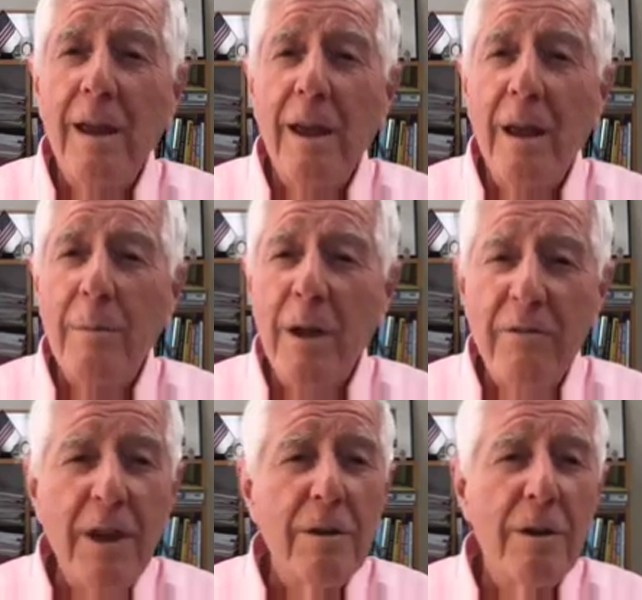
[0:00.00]
And my
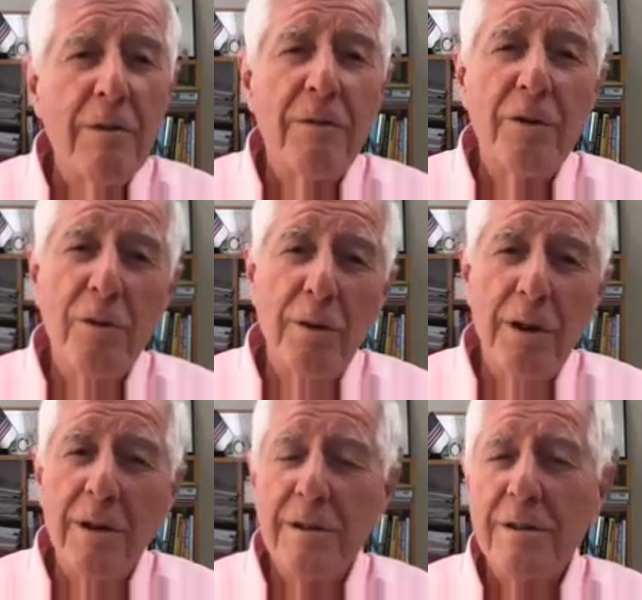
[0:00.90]
vehicle for doing
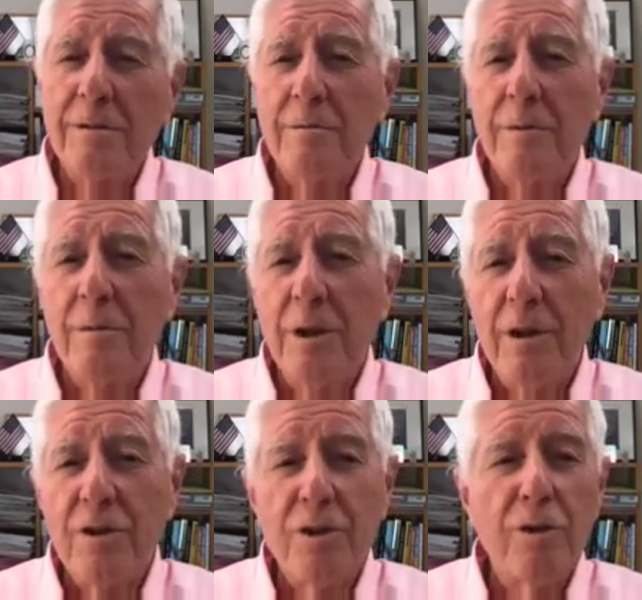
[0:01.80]
this will be the
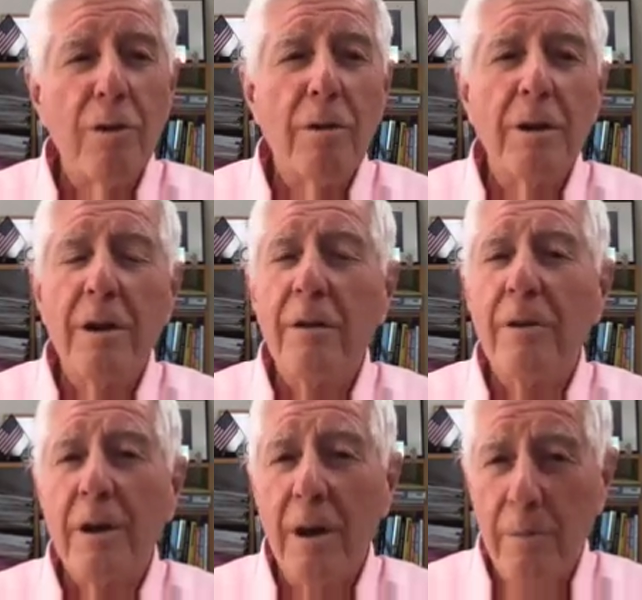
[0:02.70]
story of a
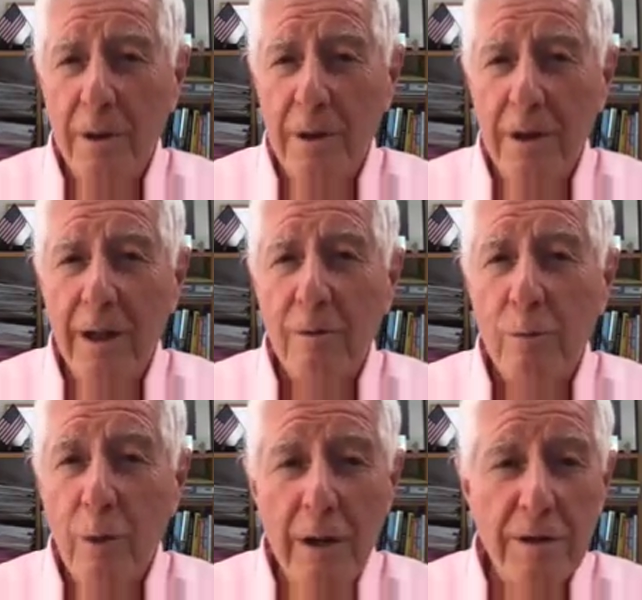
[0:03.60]
company that
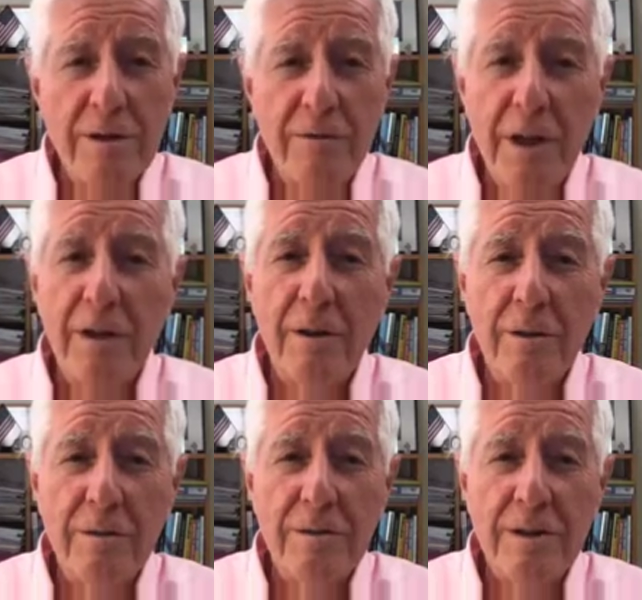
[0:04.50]
rents
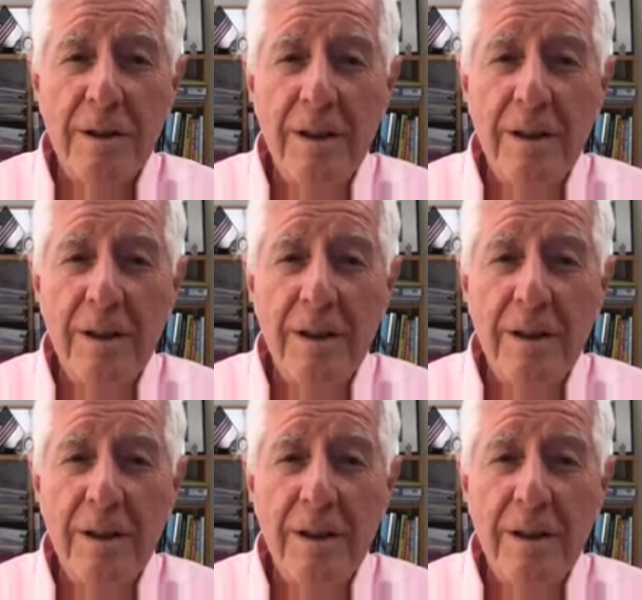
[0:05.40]
vehicles,